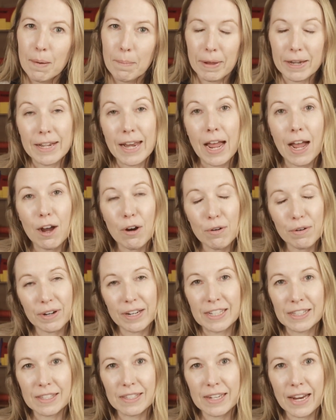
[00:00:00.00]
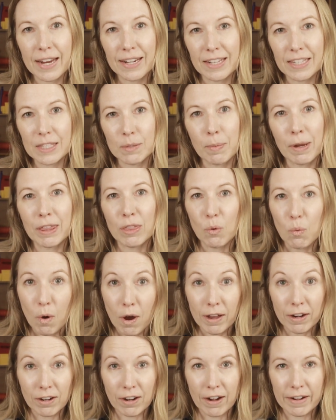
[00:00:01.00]
but now instead it's made the
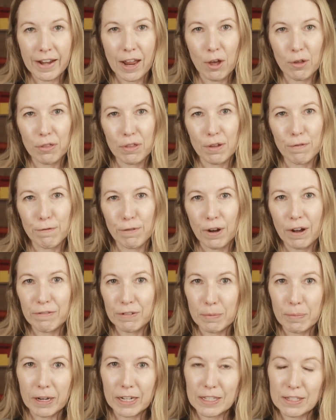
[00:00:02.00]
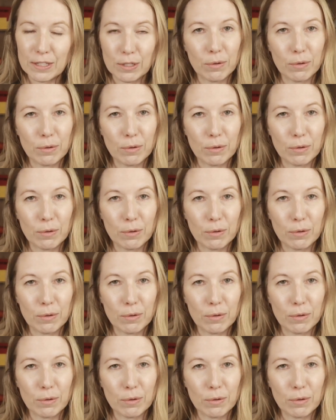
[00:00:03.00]
water unhealthy for everybody.